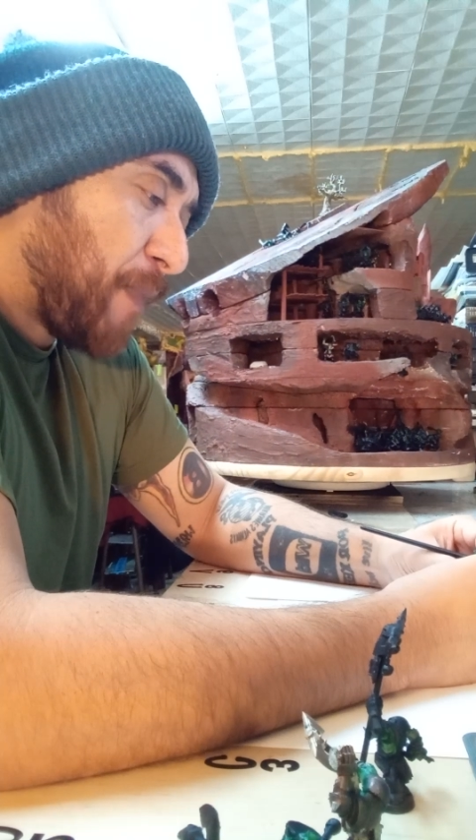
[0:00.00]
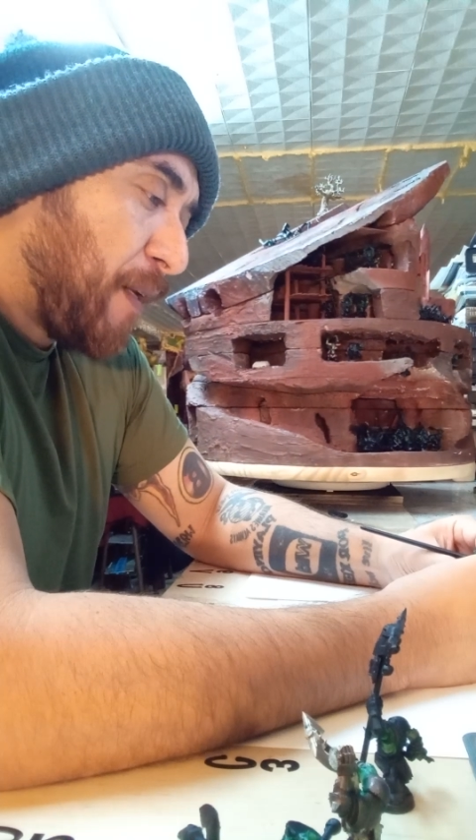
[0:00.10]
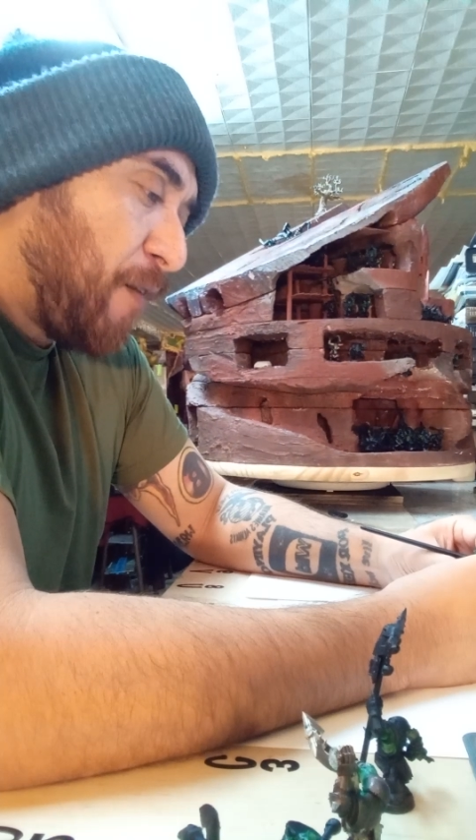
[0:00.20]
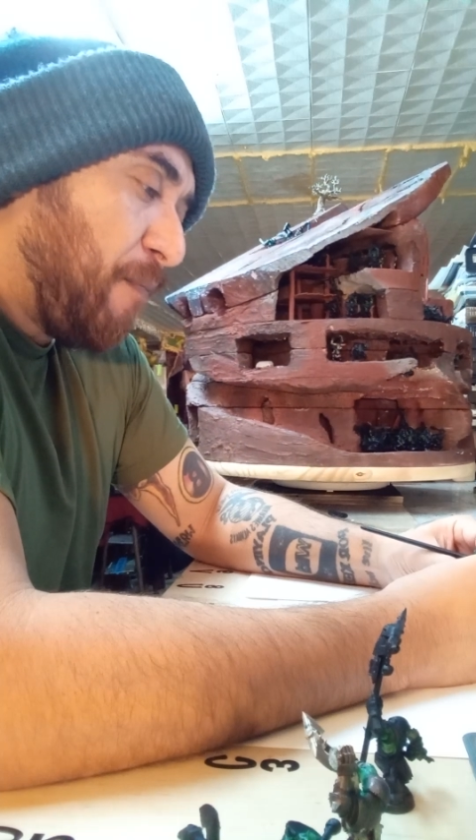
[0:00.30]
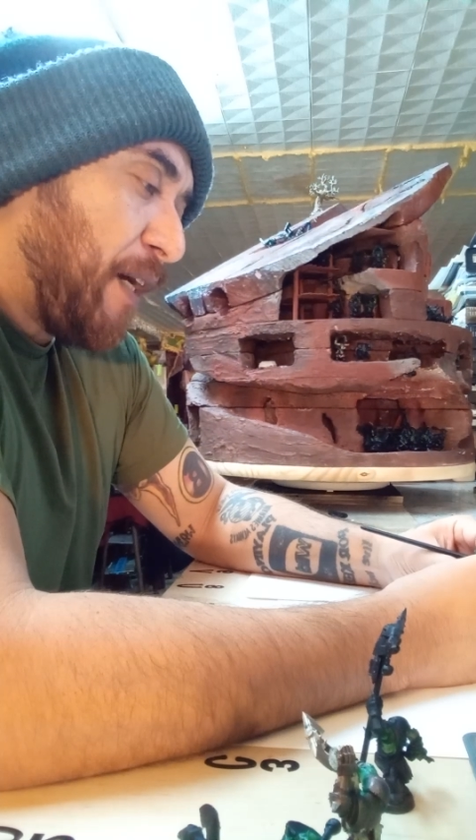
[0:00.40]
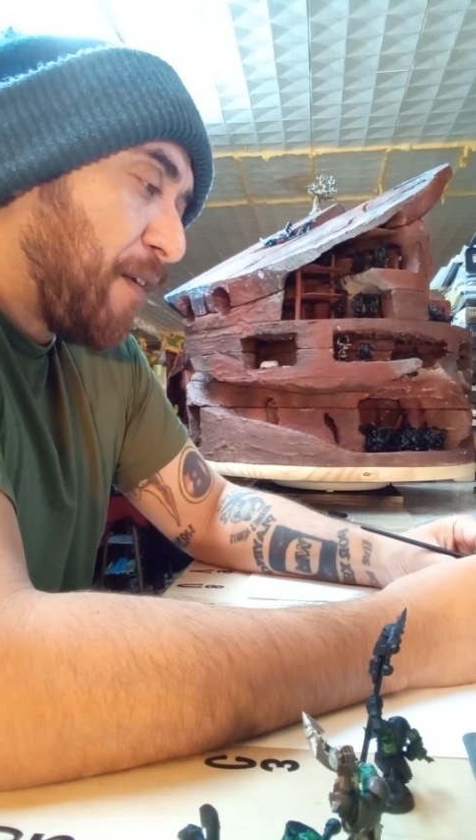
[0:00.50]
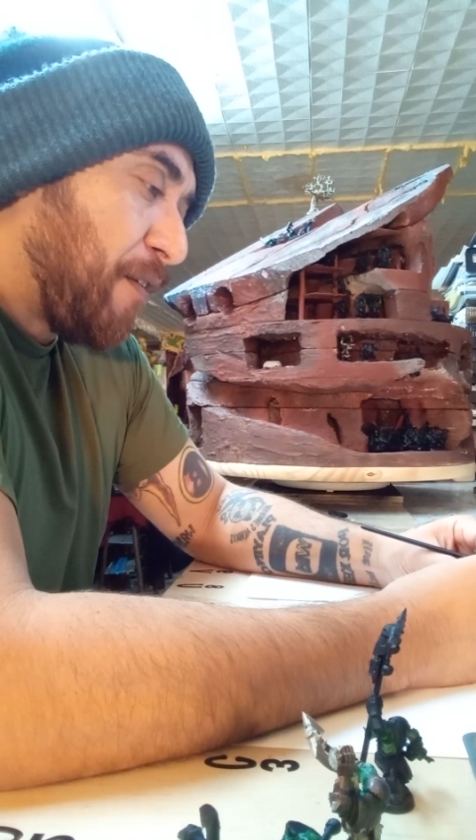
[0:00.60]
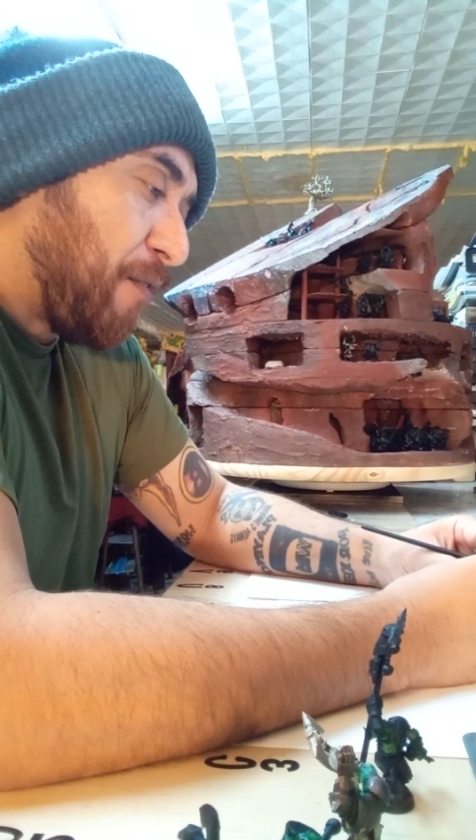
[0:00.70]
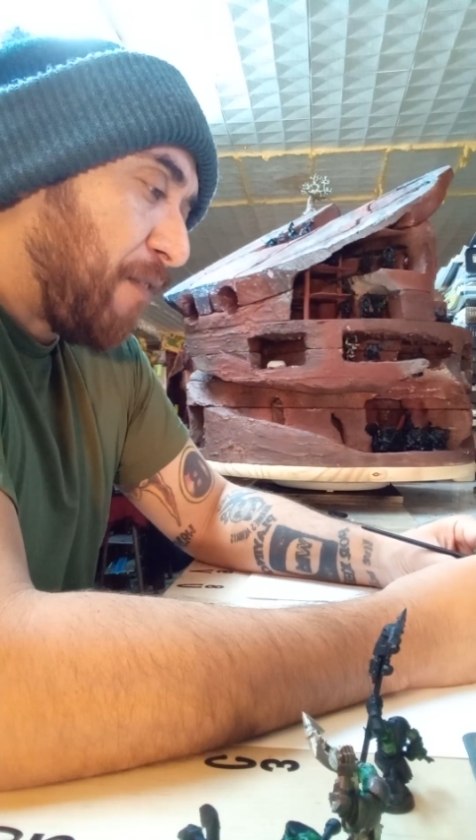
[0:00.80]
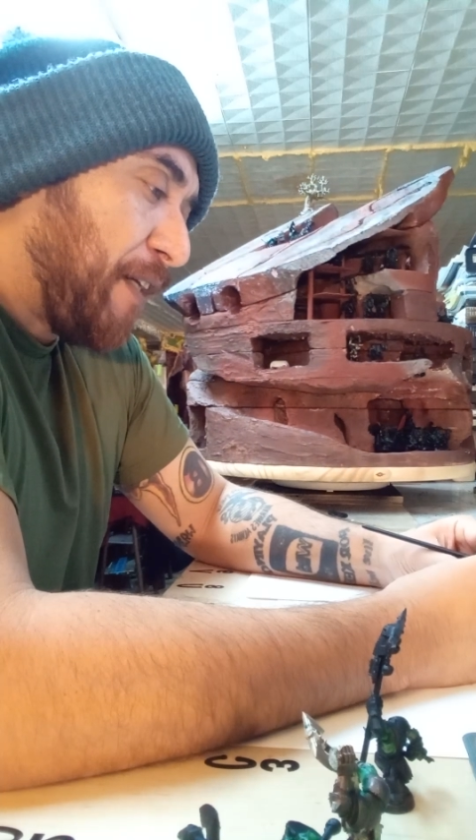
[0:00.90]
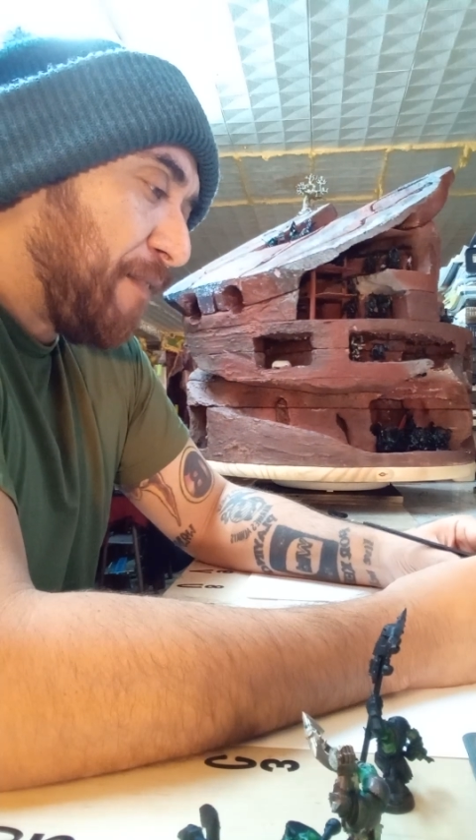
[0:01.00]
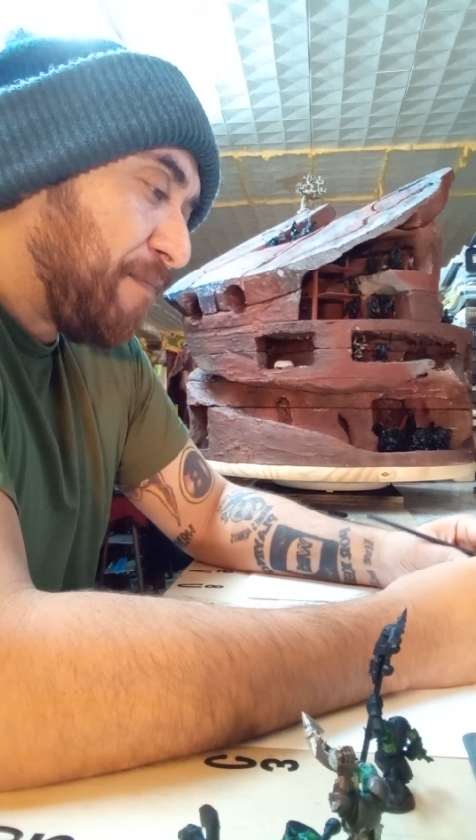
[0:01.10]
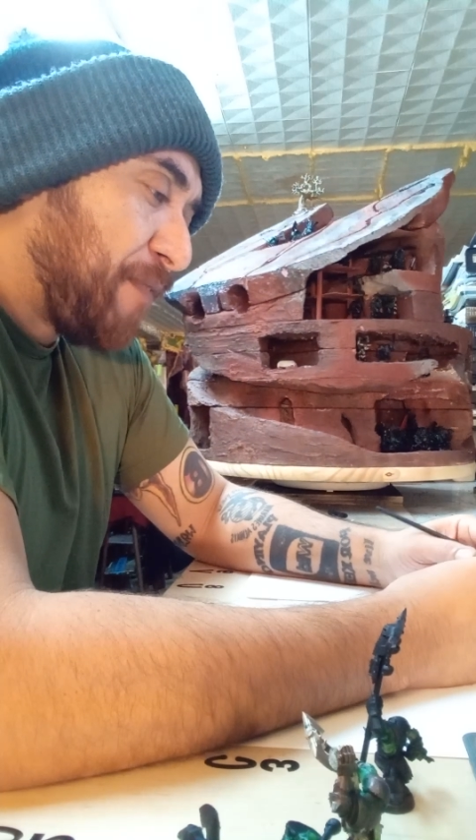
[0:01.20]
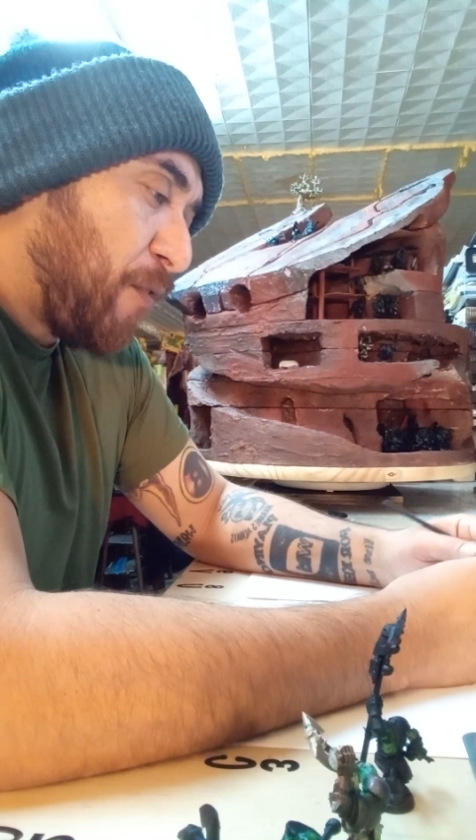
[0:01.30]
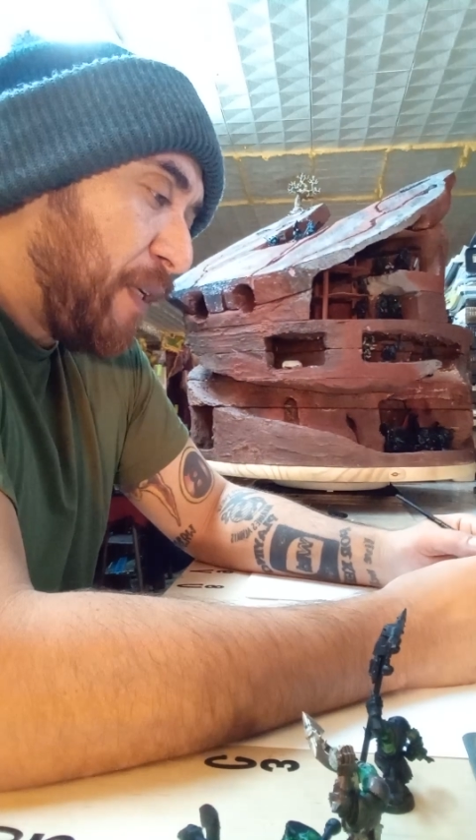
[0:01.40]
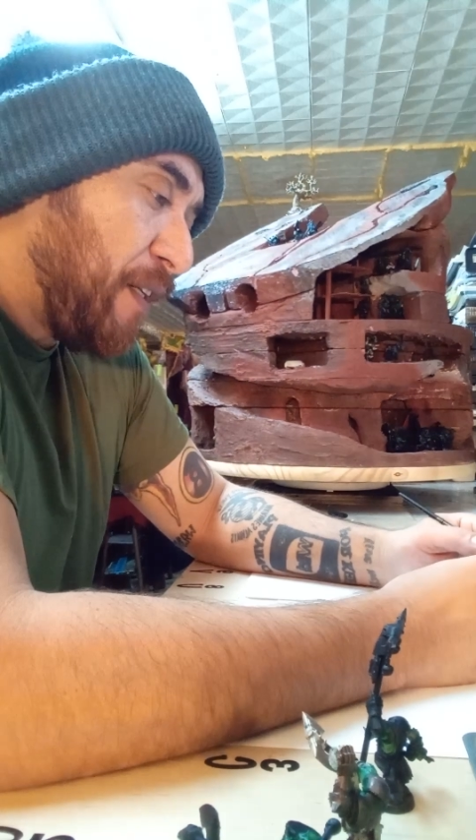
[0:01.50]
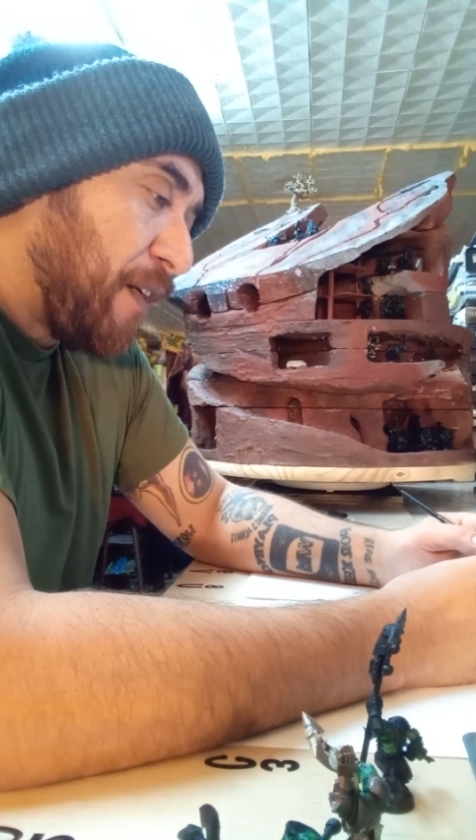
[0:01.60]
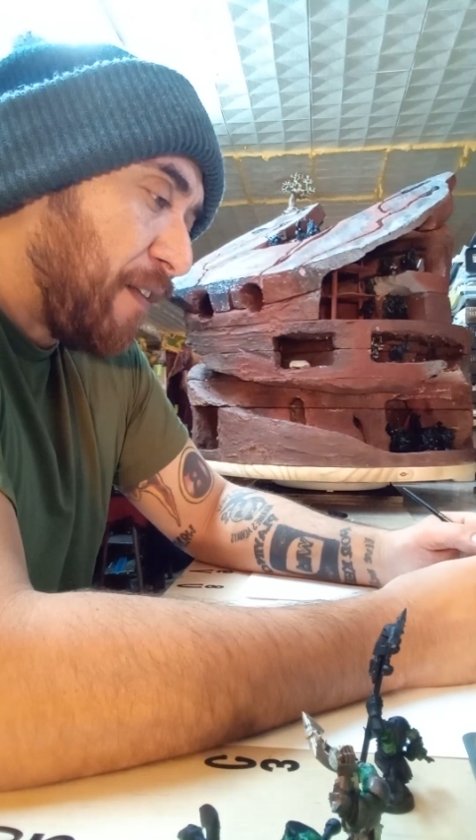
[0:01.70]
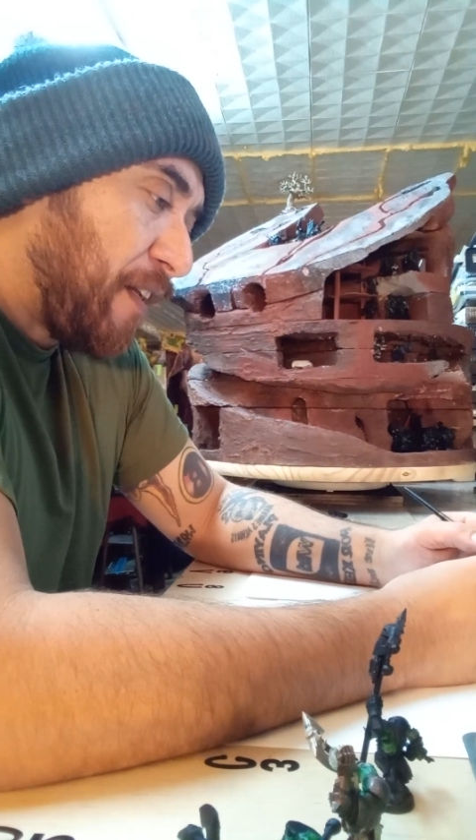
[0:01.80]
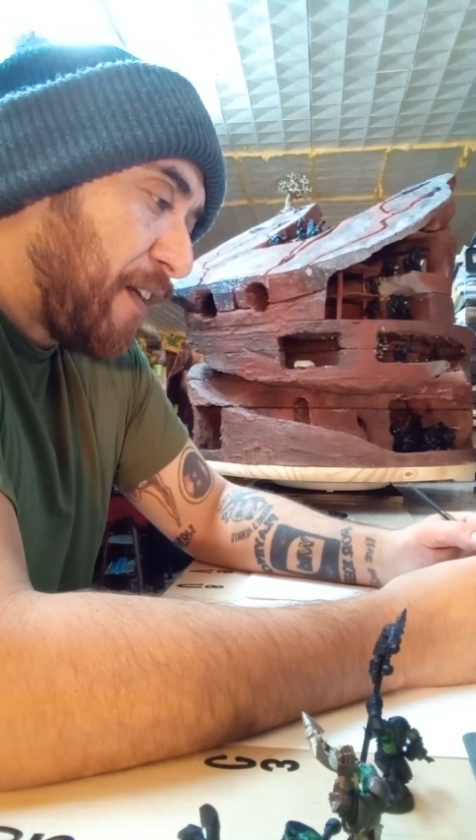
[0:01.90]
It don't matter though, right? Don't mean
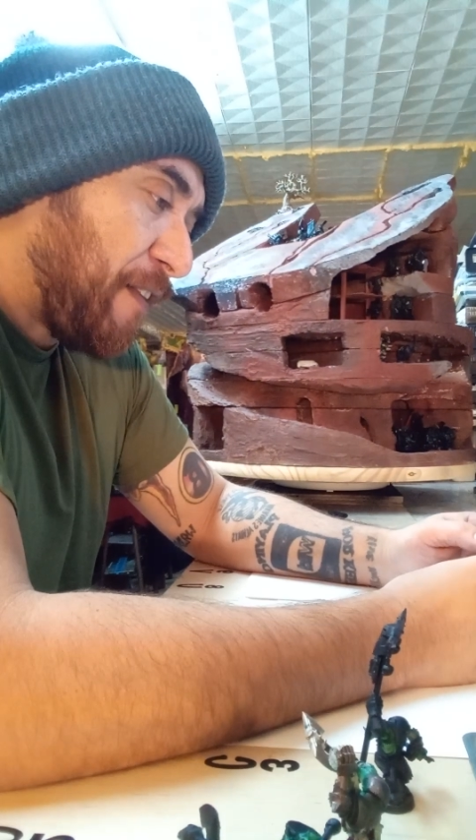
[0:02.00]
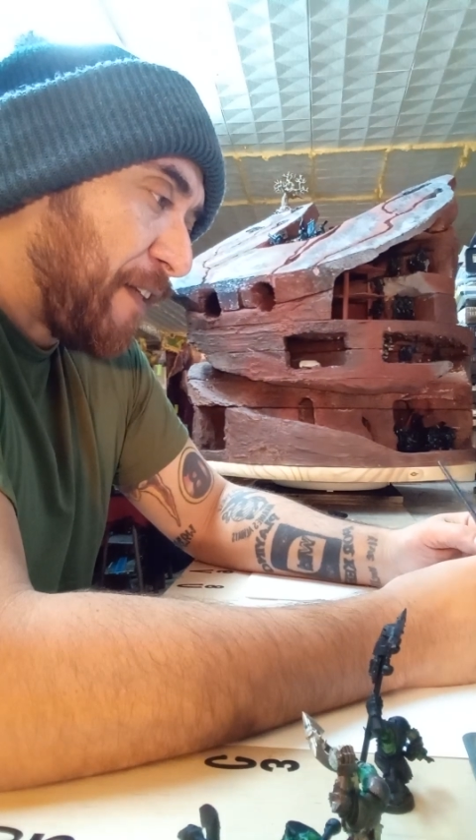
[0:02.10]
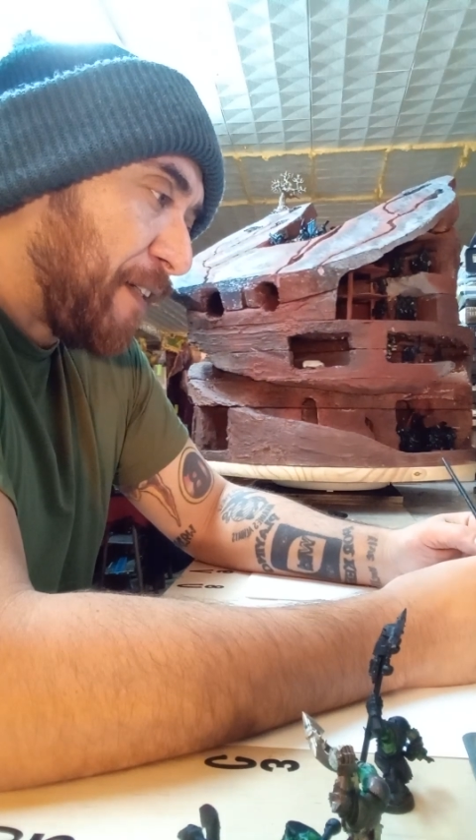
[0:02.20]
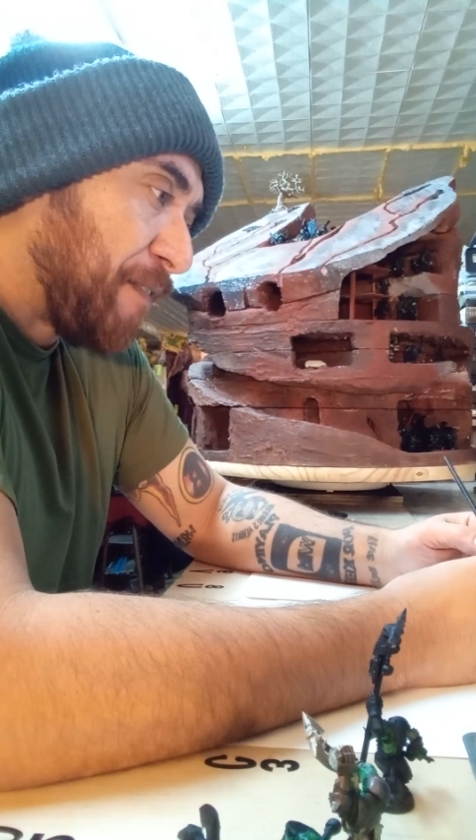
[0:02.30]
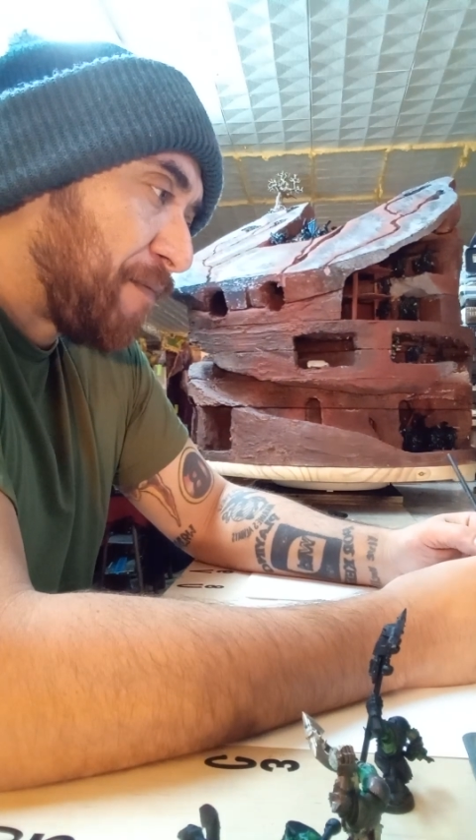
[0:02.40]
nothing, not a thing.